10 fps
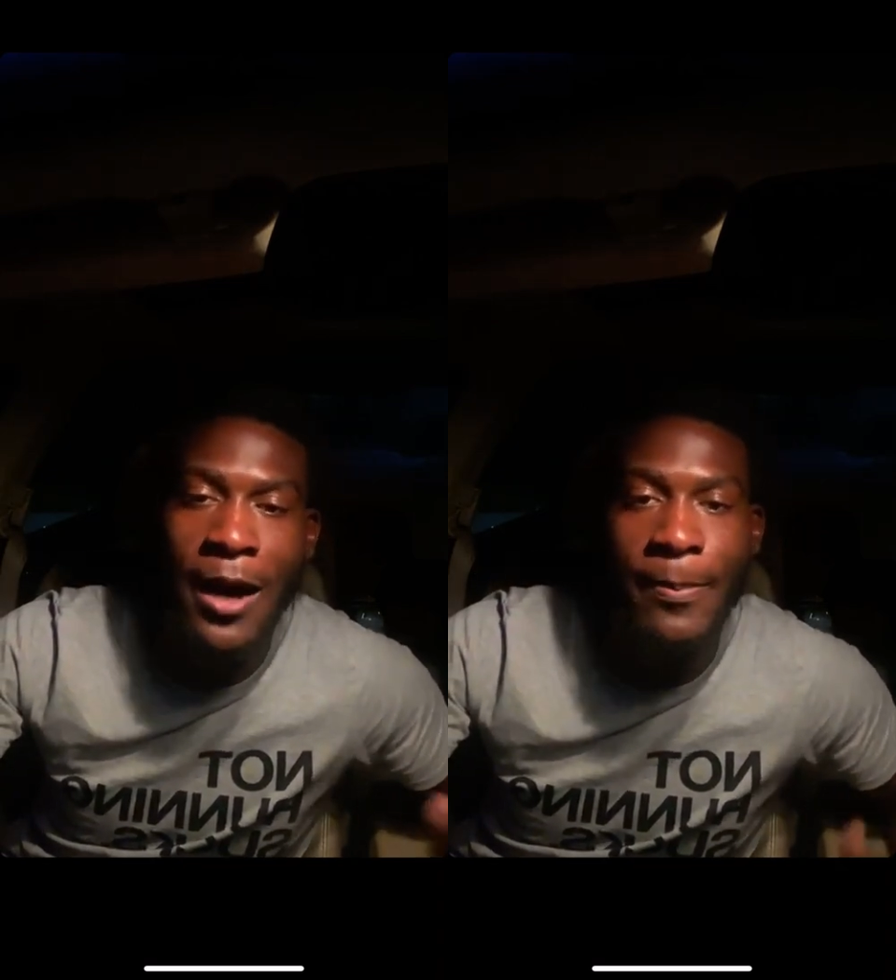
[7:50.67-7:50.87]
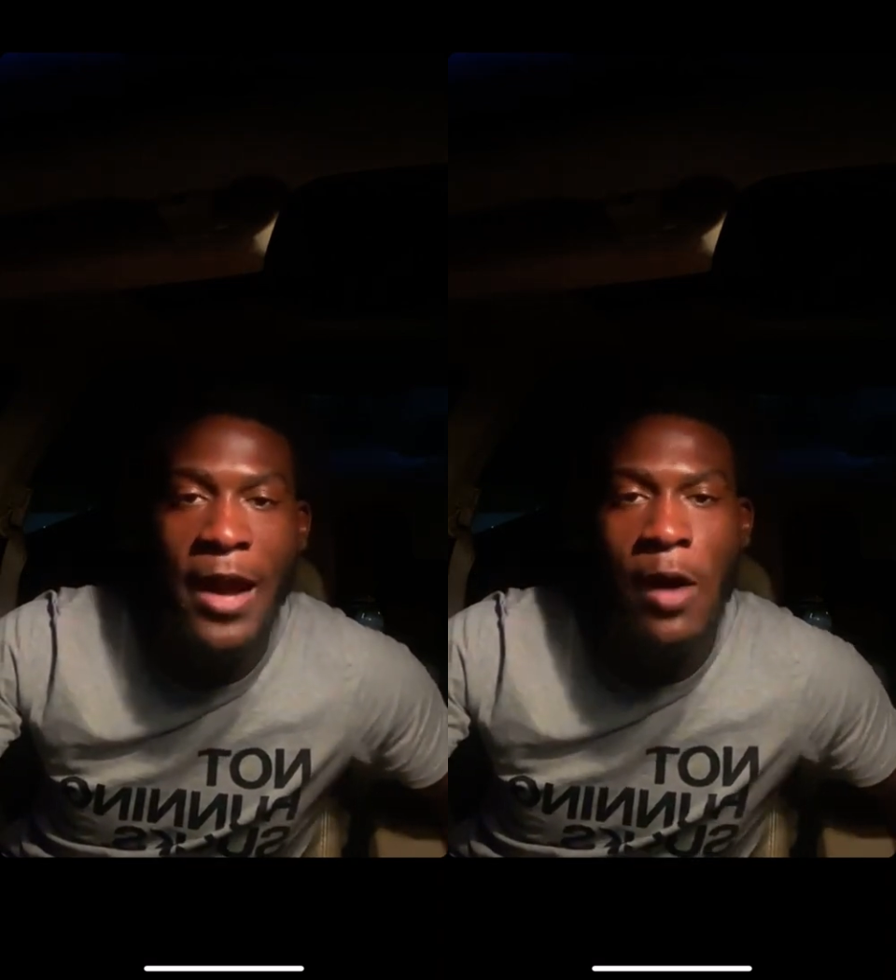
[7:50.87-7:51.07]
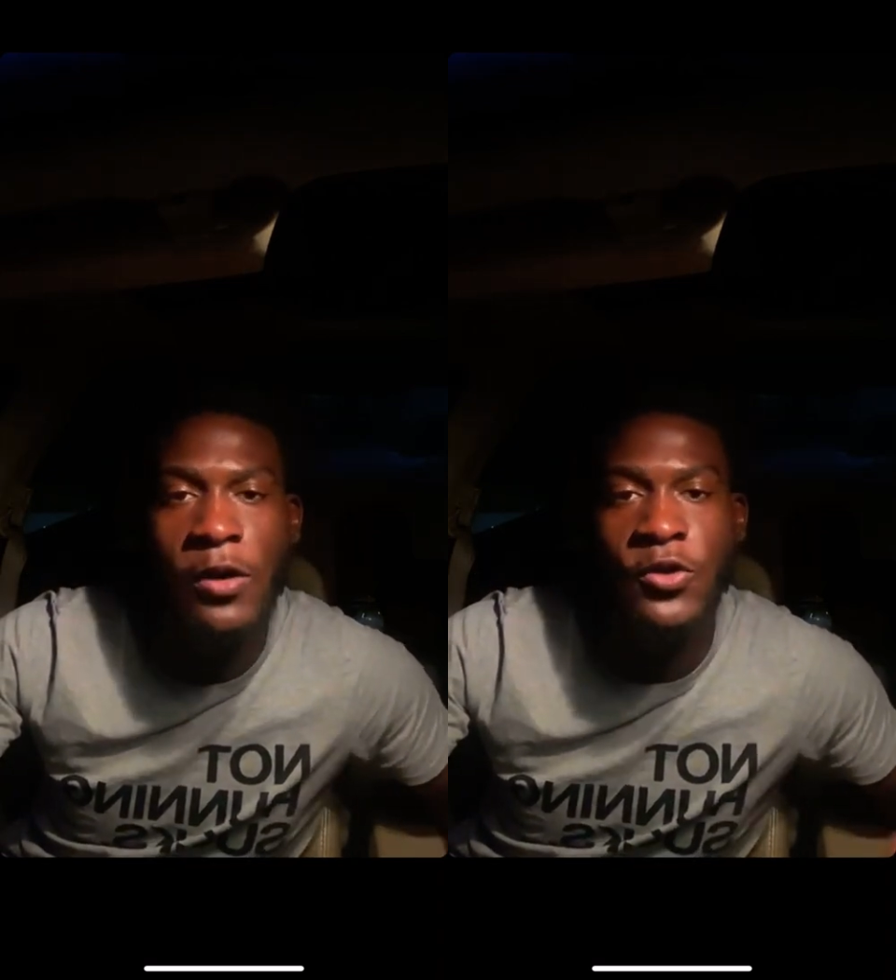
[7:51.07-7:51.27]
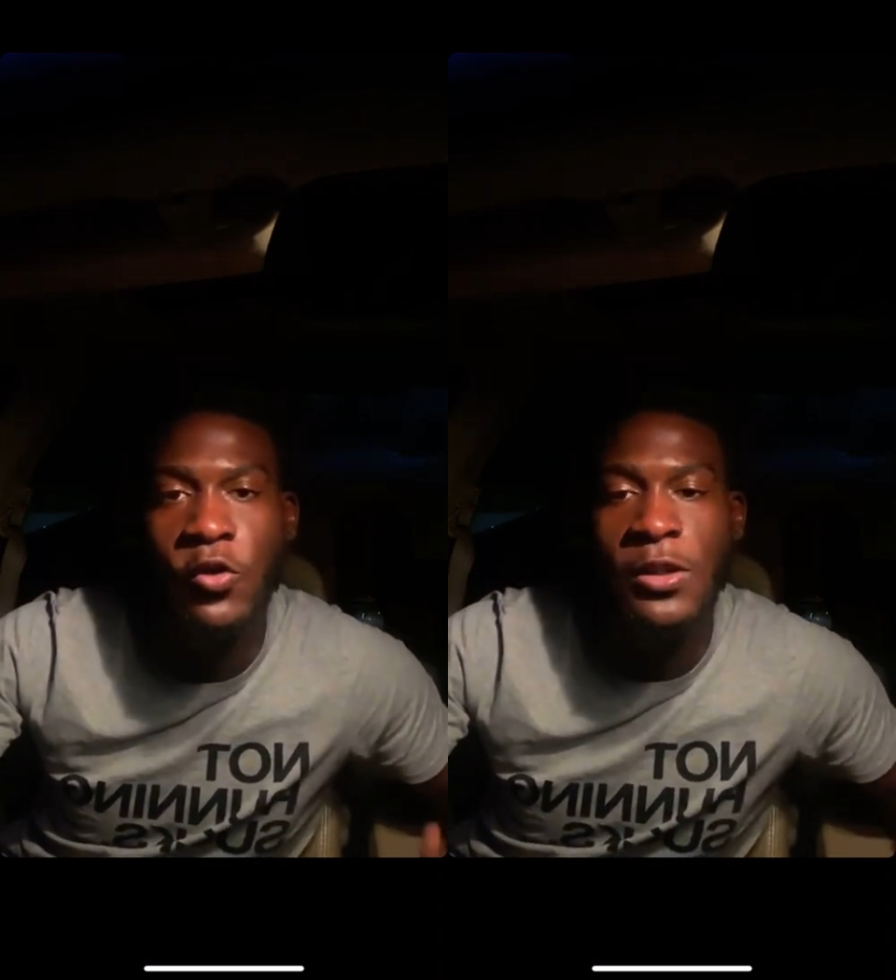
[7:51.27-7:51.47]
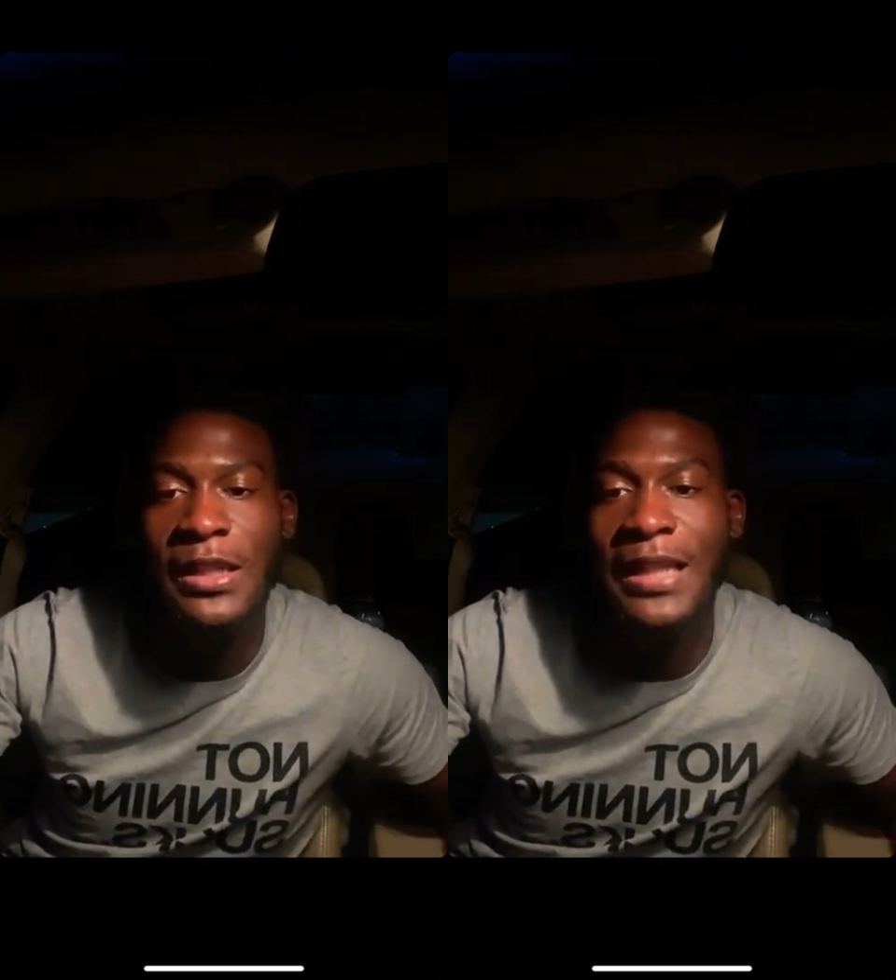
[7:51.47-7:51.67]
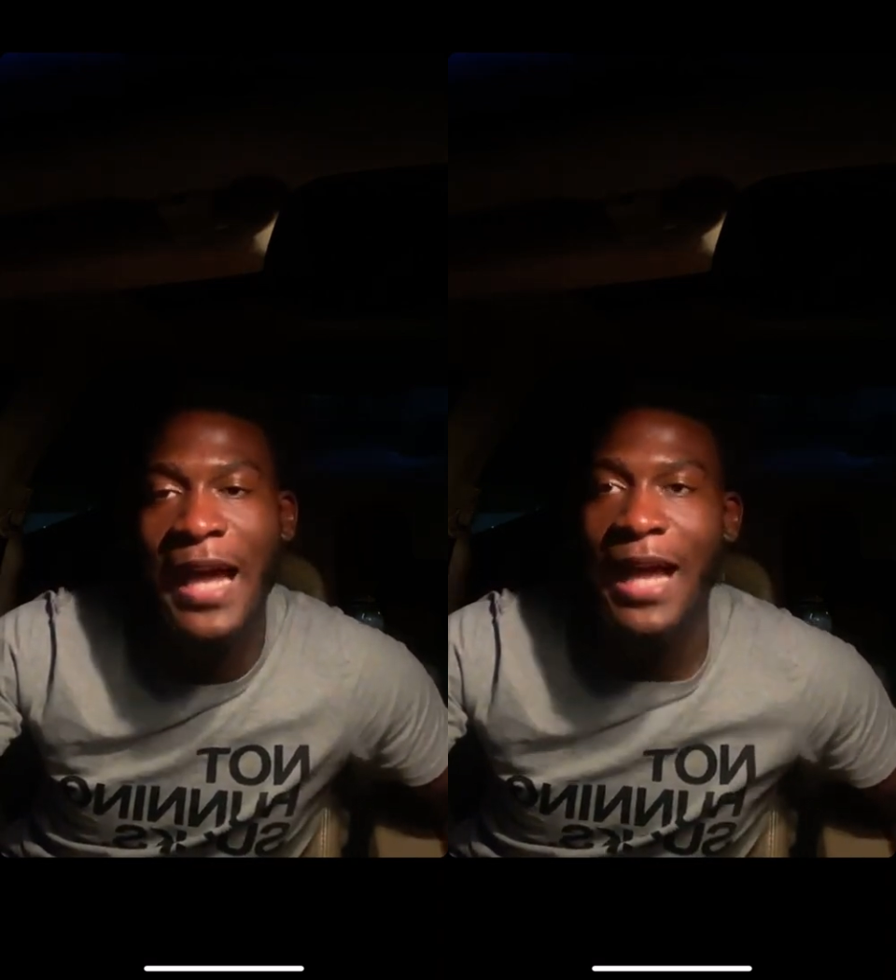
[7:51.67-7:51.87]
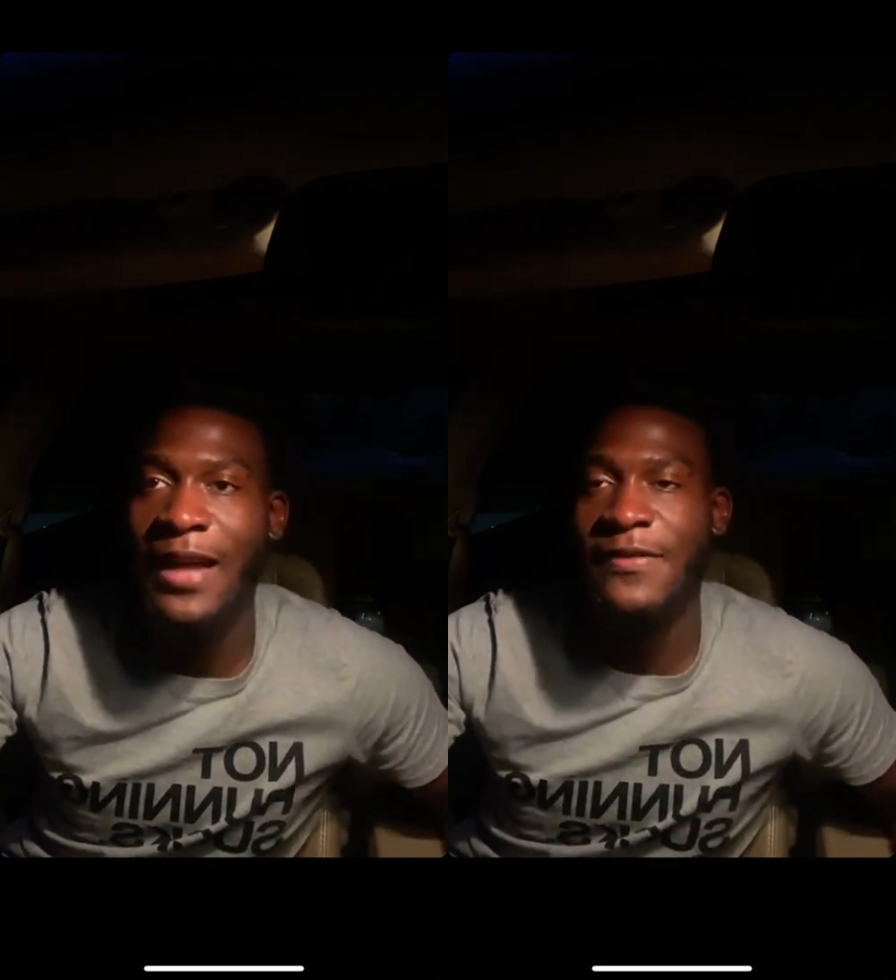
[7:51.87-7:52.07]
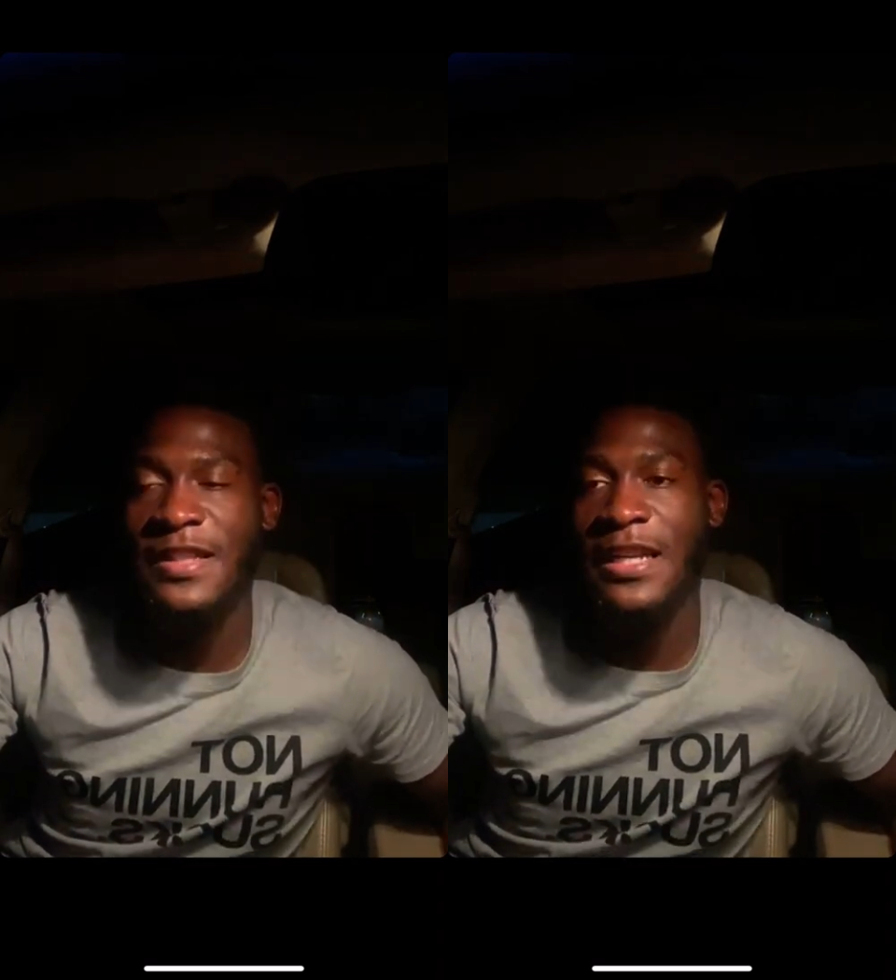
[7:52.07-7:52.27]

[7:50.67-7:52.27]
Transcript: our power truly lies.